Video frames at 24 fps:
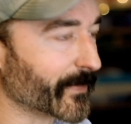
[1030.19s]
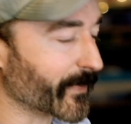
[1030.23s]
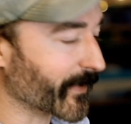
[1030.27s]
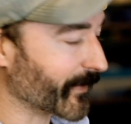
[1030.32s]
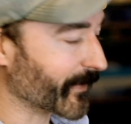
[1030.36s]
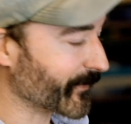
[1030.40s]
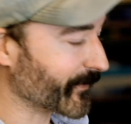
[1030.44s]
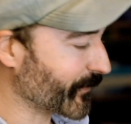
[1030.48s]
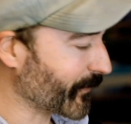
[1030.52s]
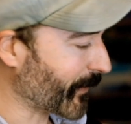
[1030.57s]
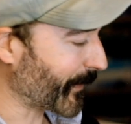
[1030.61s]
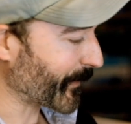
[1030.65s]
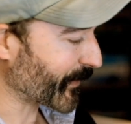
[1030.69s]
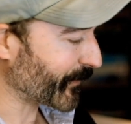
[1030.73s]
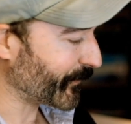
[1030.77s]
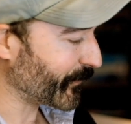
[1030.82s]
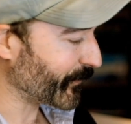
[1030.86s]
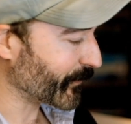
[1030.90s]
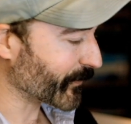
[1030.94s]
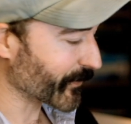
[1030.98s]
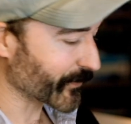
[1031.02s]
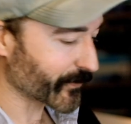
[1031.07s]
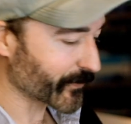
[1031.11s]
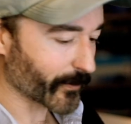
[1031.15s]
So I'm going to do
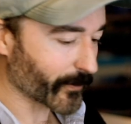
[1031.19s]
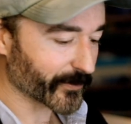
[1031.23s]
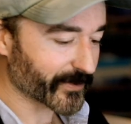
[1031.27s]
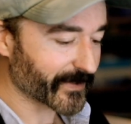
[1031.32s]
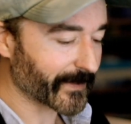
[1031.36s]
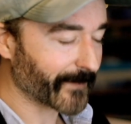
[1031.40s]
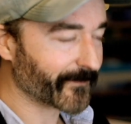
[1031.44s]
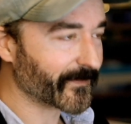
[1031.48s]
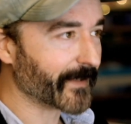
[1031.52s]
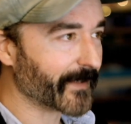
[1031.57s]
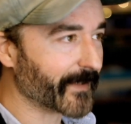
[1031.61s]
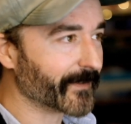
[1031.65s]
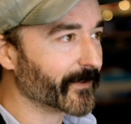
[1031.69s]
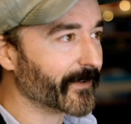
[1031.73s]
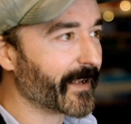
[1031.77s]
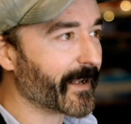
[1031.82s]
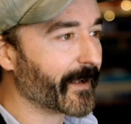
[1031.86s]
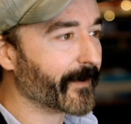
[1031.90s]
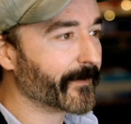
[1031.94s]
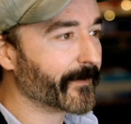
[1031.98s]
Control-Shift-Enter now.